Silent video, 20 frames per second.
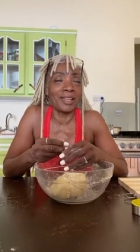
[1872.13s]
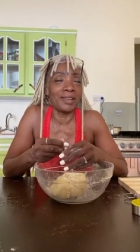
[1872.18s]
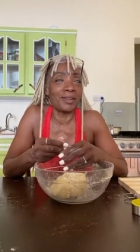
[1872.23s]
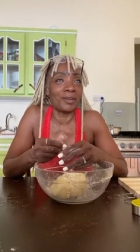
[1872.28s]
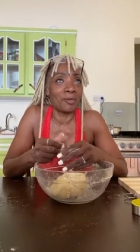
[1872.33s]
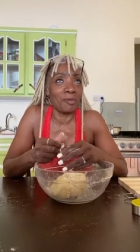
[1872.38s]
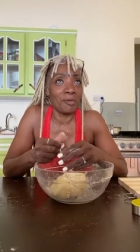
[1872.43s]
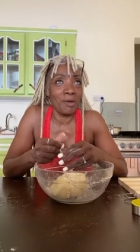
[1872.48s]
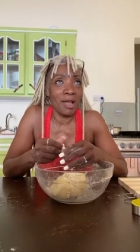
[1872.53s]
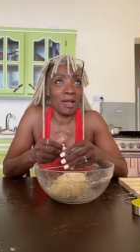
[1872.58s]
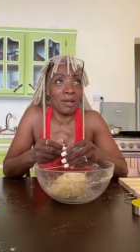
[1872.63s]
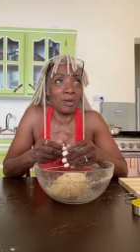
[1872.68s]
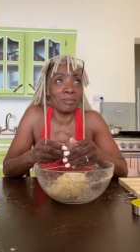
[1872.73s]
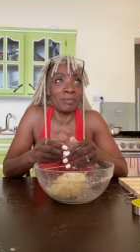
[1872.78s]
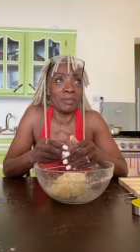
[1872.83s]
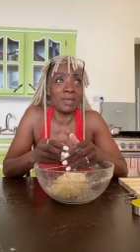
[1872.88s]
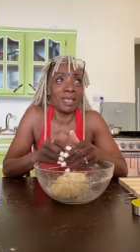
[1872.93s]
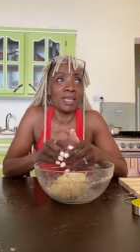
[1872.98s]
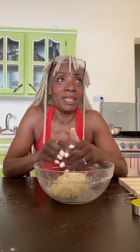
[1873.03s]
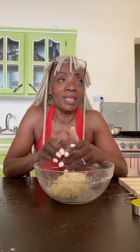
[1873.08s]
I
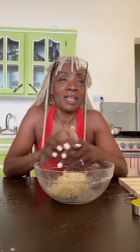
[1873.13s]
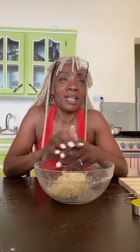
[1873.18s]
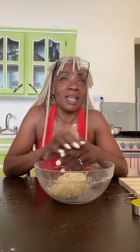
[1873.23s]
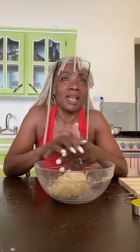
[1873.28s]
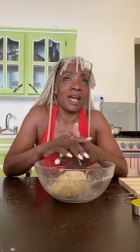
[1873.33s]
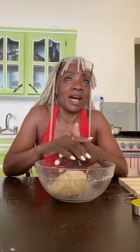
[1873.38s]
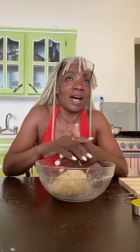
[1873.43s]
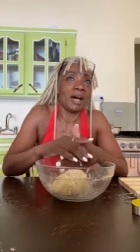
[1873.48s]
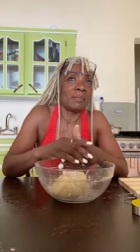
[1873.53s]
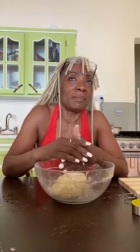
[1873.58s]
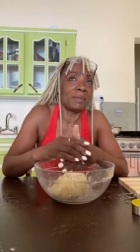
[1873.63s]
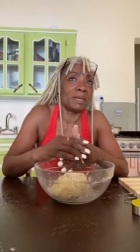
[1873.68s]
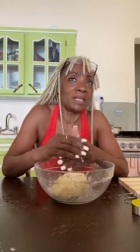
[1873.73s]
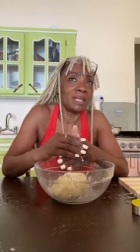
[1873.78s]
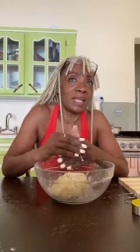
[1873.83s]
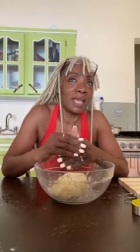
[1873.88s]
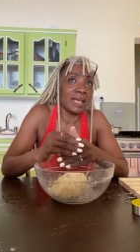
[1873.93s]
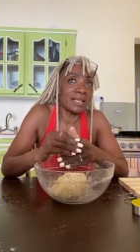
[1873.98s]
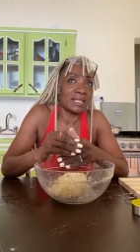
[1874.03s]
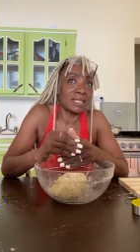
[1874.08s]
don't want to say
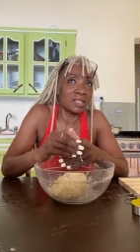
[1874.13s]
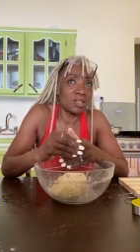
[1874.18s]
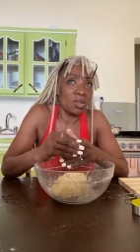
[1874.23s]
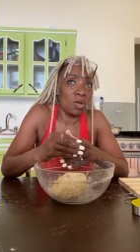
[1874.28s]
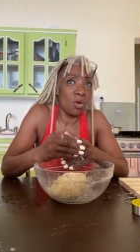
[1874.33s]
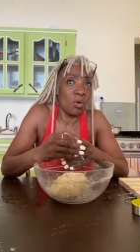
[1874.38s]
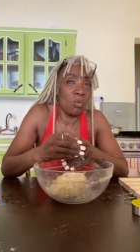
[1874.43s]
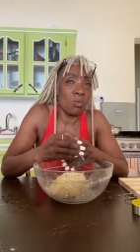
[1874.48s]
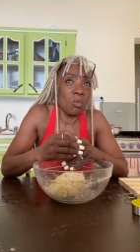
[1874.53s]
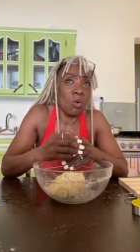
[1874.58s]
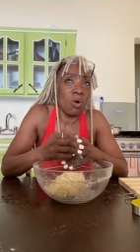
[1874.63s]
it's short,